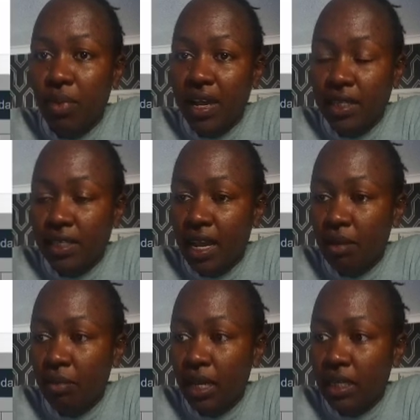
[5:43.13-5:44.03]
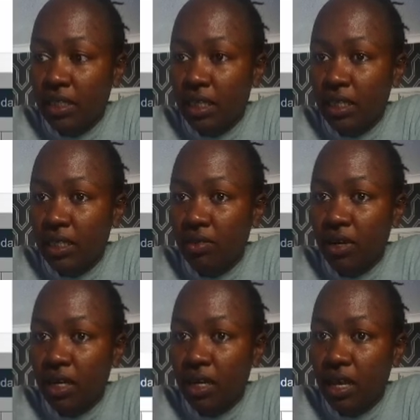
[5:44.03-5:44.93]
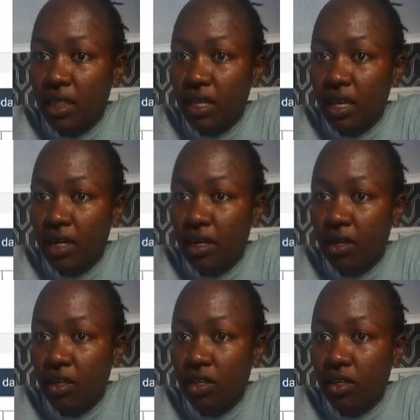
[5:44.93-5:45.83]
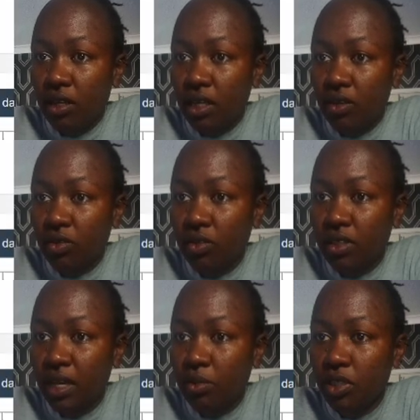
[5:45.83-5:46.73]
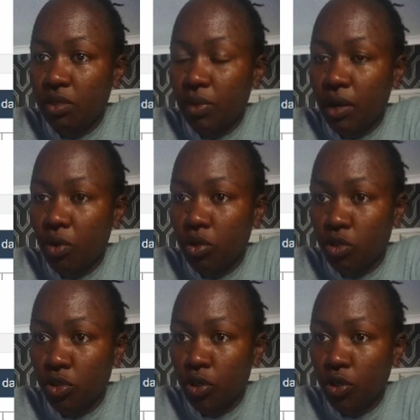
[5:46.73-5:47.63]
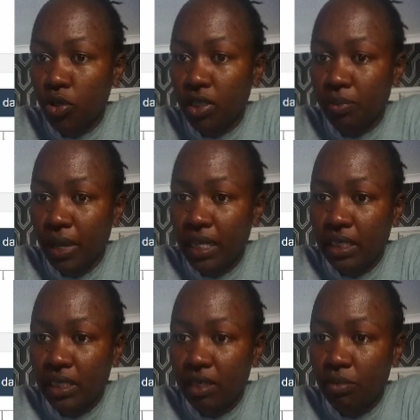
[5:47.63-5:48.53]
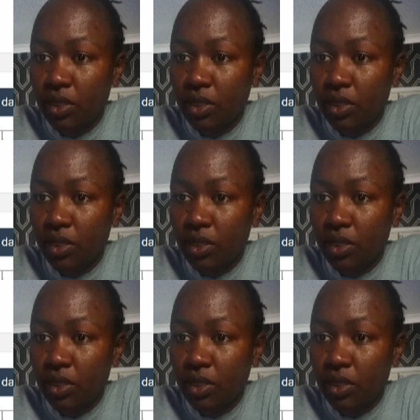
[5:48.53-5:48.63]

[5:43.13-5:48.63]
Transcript: my time is this screen, and then you can go to timesheets, but I want to show you the pay slip.